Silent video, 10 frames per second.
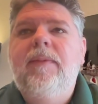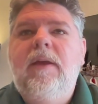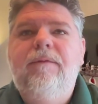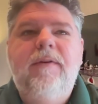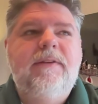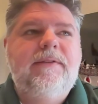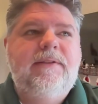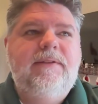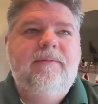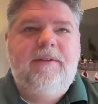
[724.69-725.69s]
if
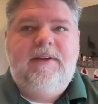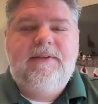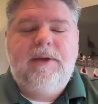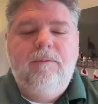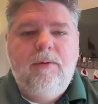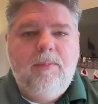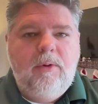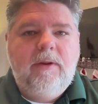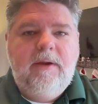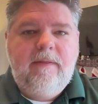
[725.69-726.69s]
it's the silver
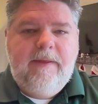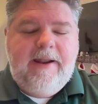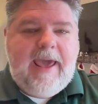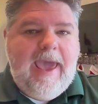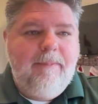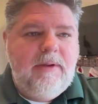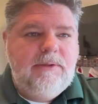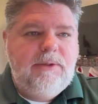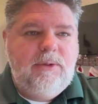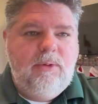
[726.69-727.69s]
bullet that happened
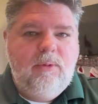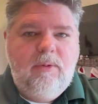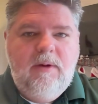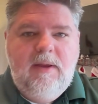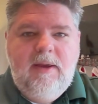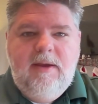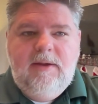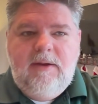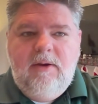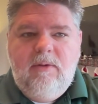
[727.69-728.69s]
to, you
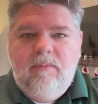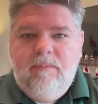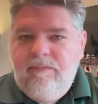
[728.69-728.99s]
know,